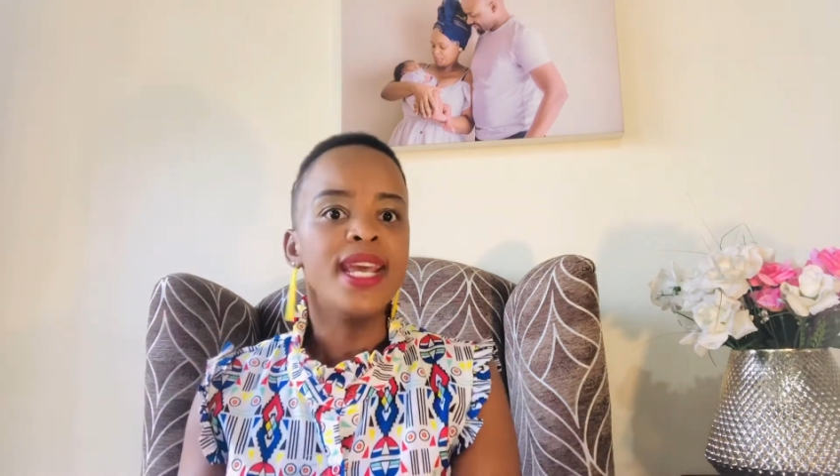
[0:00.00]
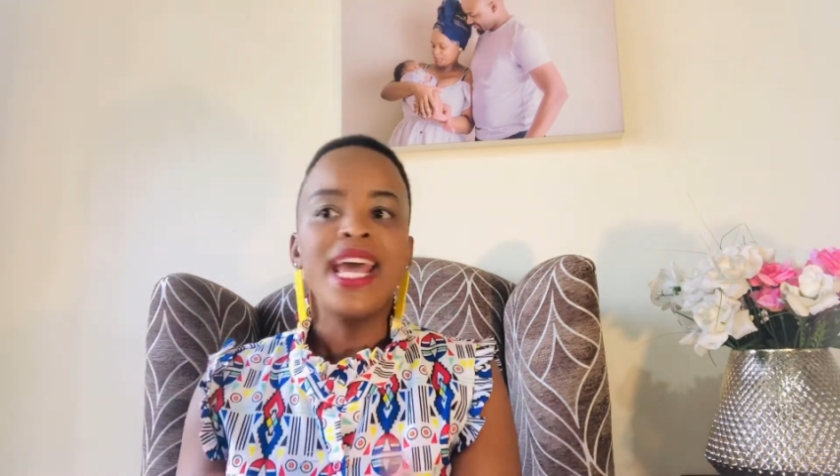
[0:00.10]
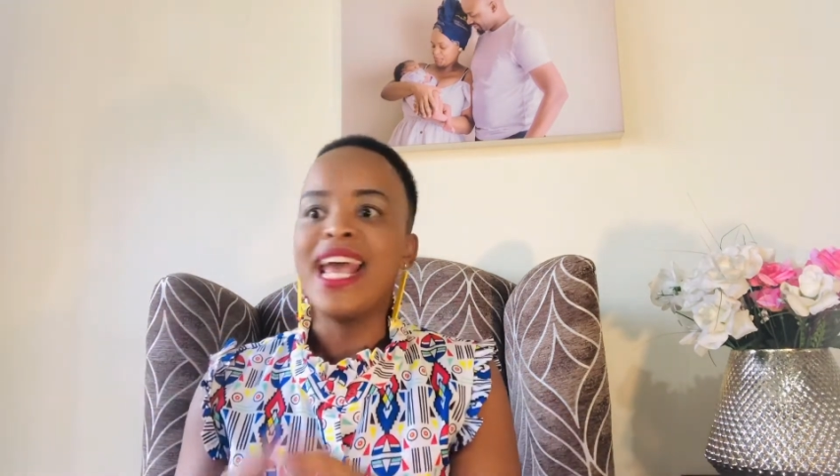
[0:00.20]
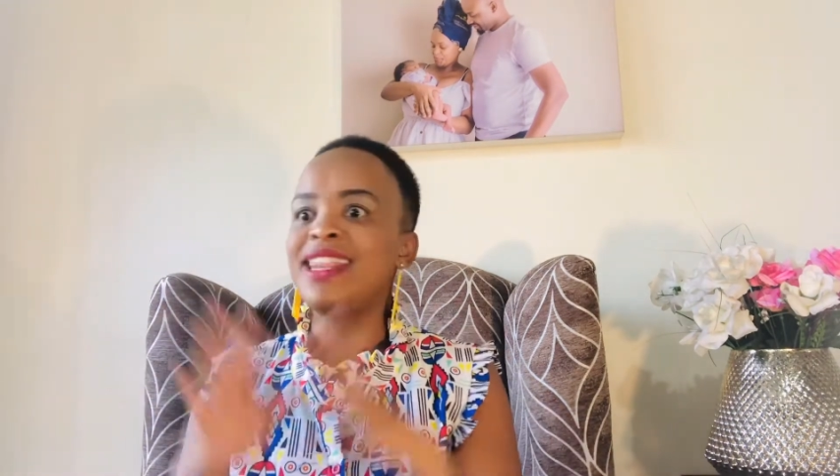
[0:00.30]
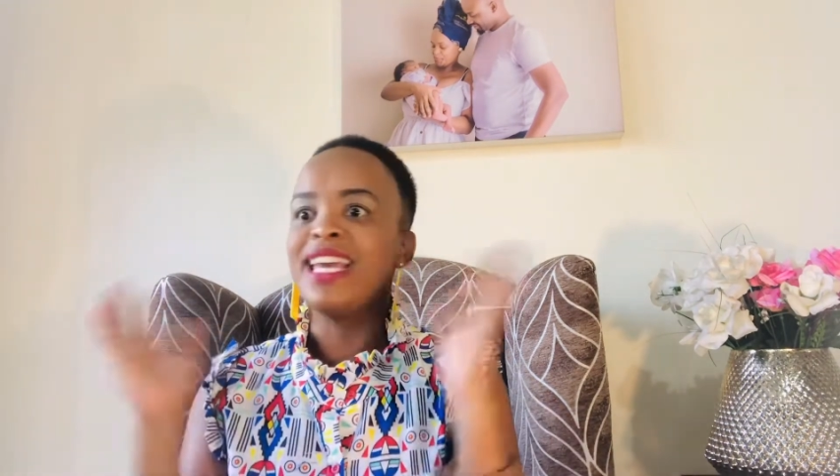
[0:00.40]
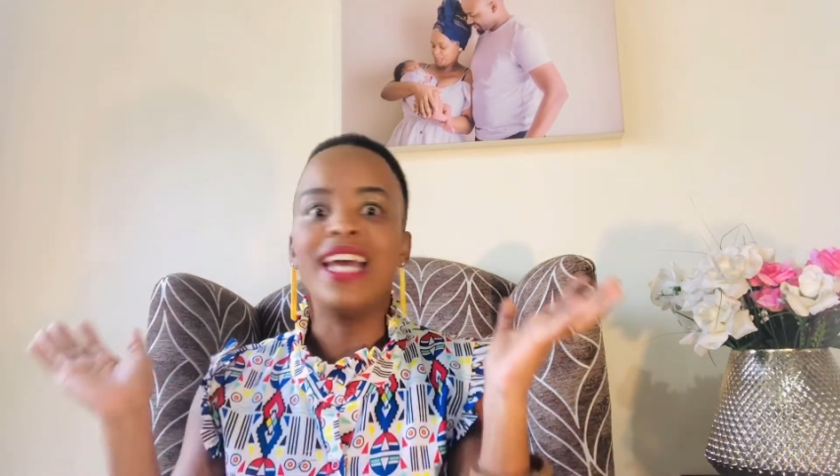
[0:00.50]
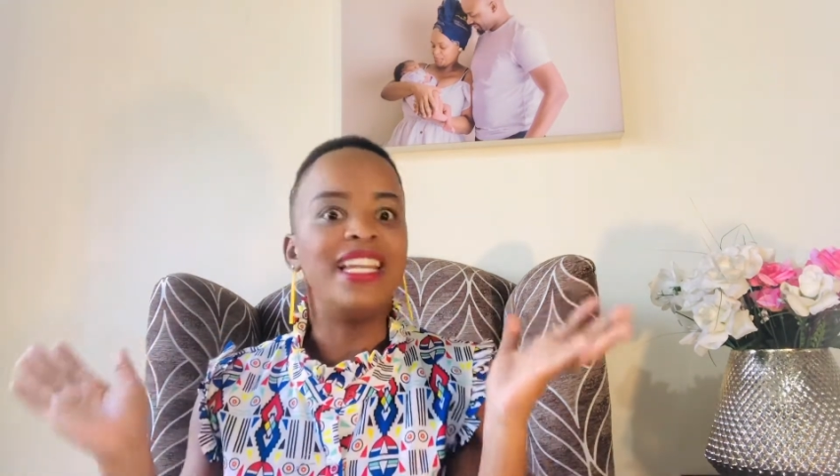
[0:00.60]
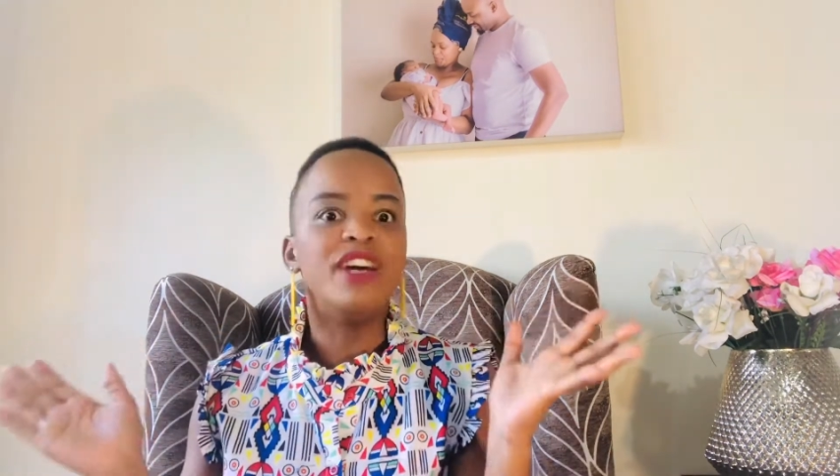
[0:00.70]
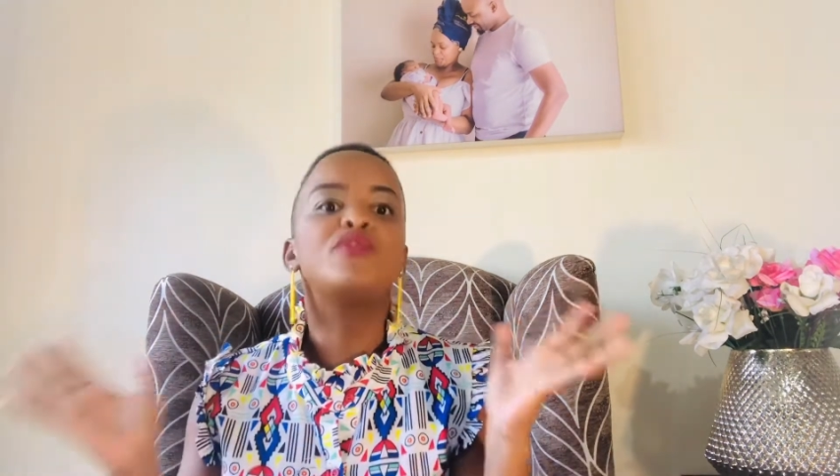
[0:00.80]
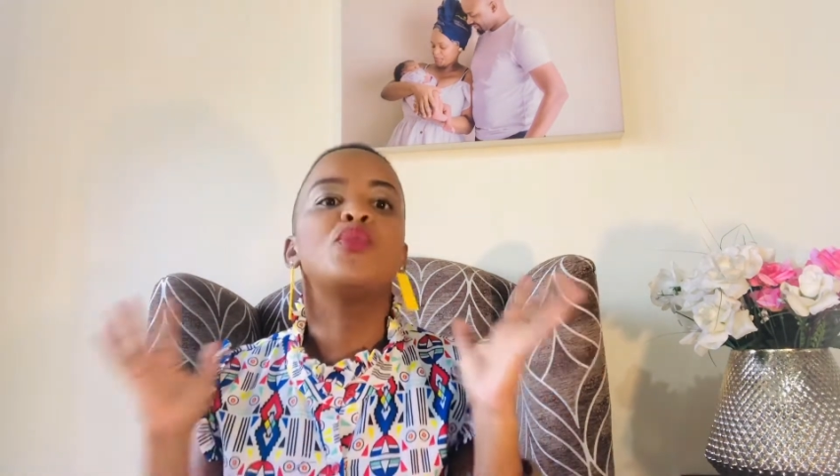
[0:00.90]
and they are
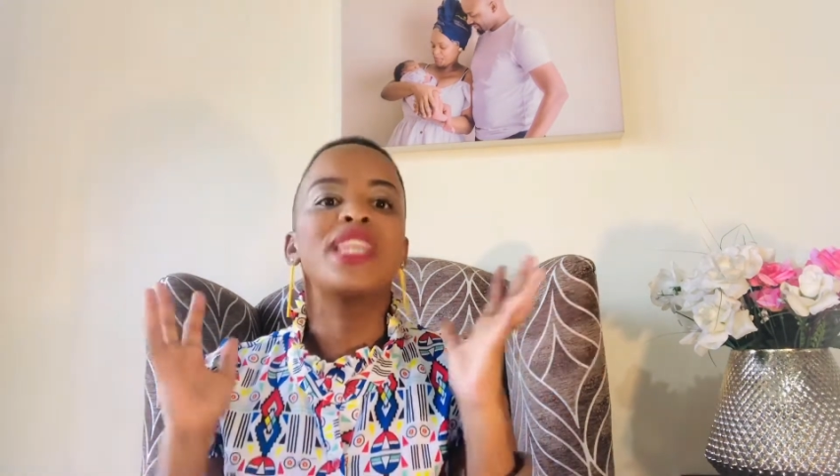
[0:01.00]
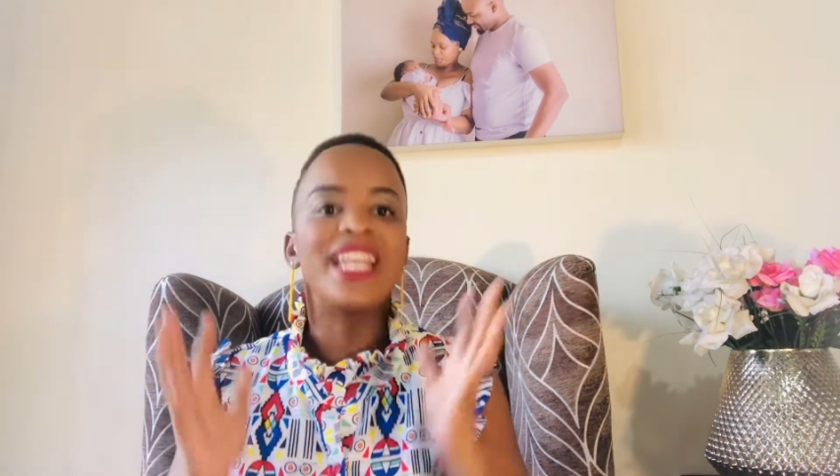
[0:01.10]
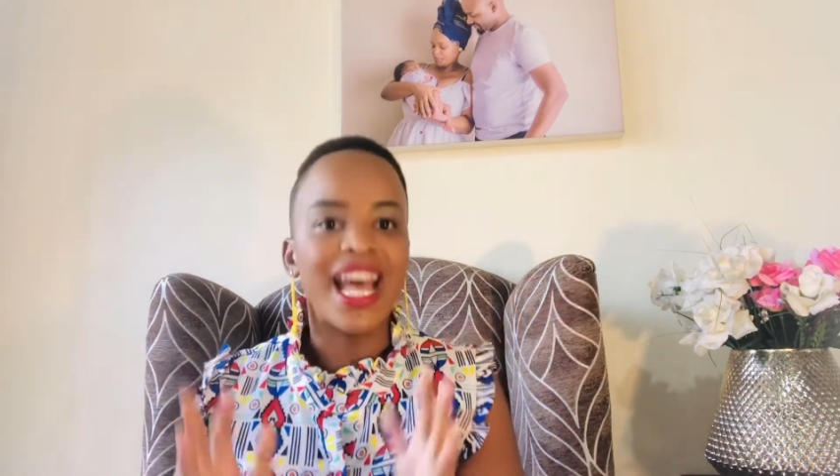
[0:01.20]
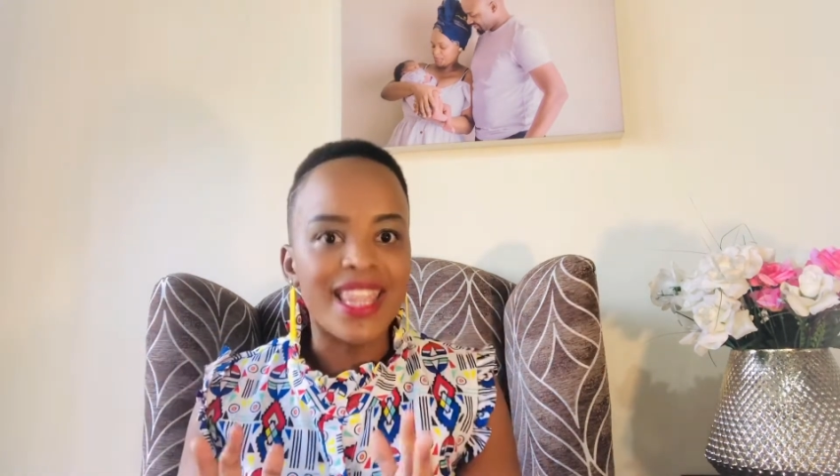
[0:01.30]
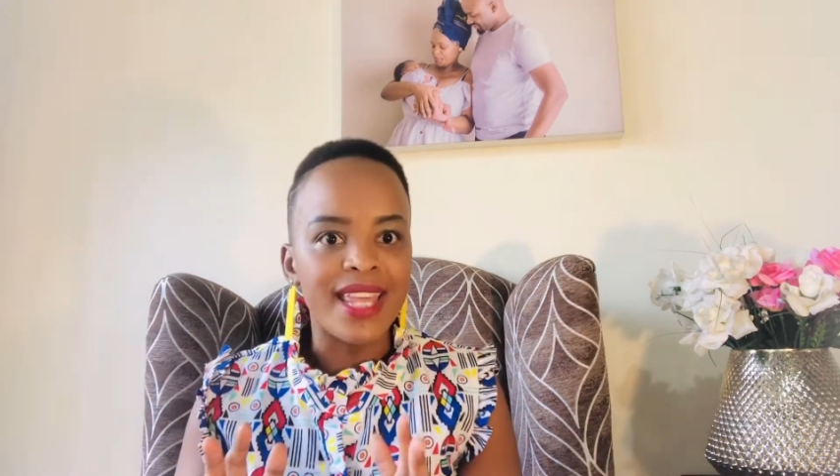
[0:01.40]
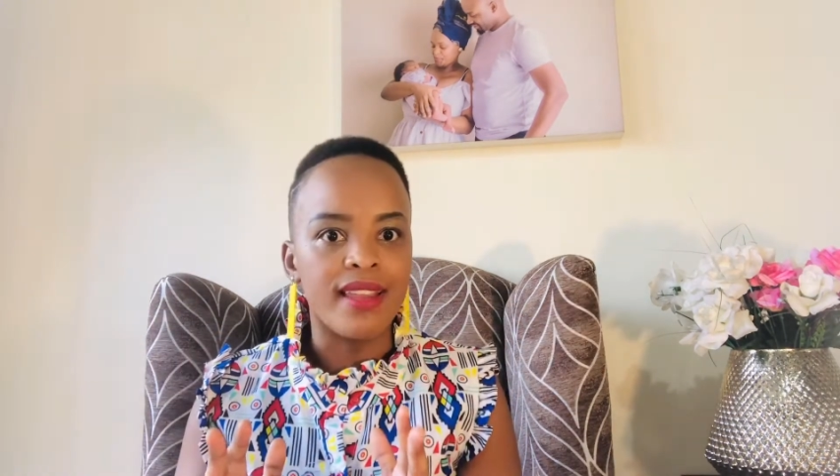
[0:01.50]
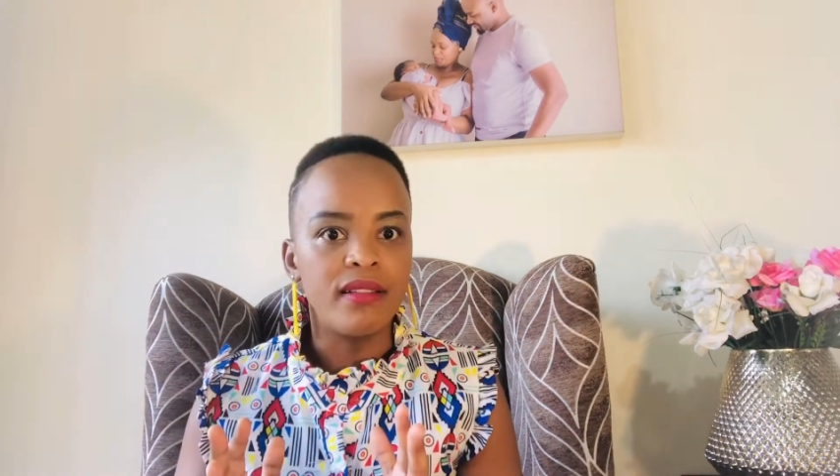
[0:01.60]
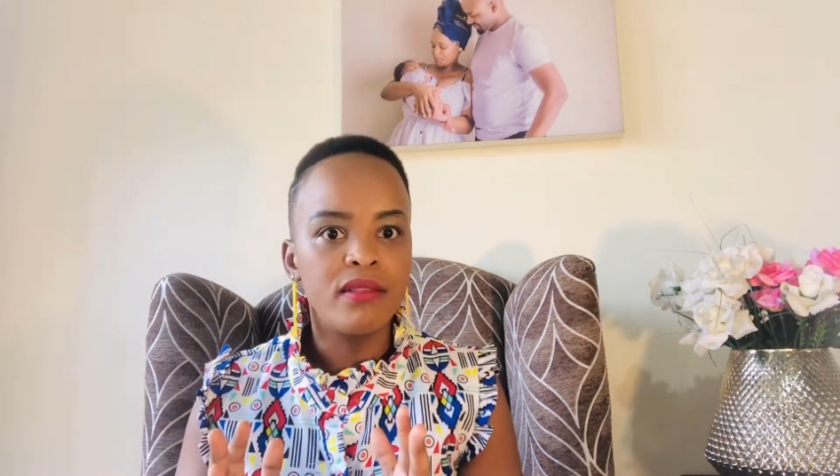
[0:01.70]
left with nothing.